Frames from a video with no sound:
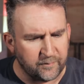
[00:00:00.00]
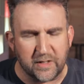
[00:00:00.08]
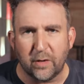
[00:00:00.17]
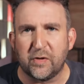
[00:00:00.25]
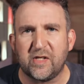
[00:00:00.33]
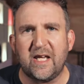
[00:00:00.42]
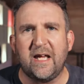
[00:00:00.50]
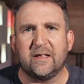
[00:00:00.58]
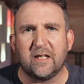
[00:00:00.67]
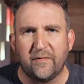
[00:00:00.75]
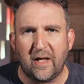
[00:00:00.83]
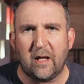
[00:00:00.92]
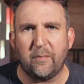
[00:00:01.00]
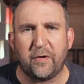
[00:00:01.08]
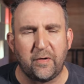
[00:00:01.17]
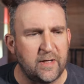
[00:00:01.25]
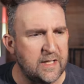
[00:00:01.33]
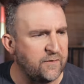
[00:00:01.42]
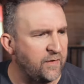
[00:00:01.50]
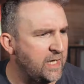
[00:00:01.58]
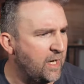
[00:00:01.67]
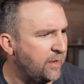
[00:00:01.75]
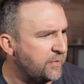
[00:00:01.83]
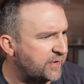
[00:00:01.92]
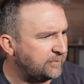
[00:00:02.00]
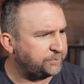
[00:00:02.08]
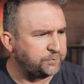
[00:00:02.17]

You'll see it develop through these videos.